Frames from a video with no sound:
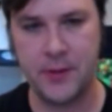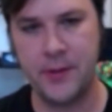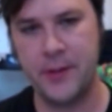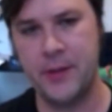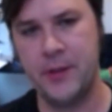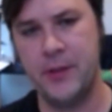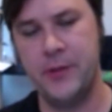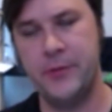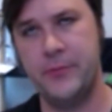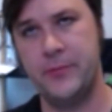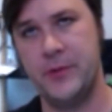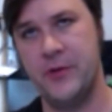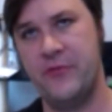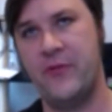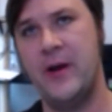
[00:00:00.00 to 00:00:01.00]

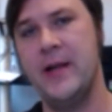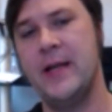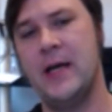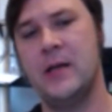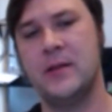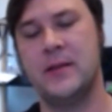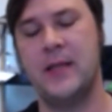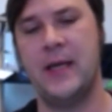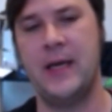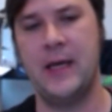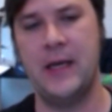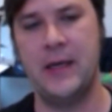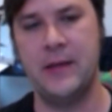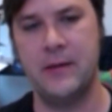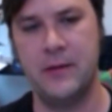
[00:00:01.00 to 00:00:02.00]
you find out
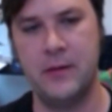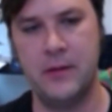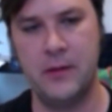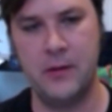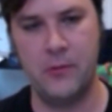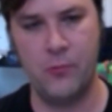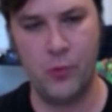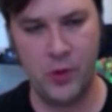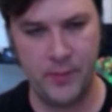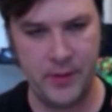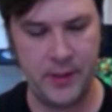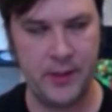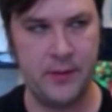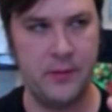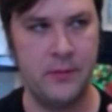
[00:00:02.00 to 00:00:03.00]
that
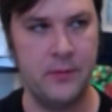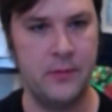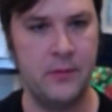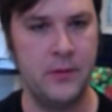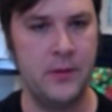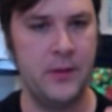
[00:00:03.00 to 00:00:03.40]
woman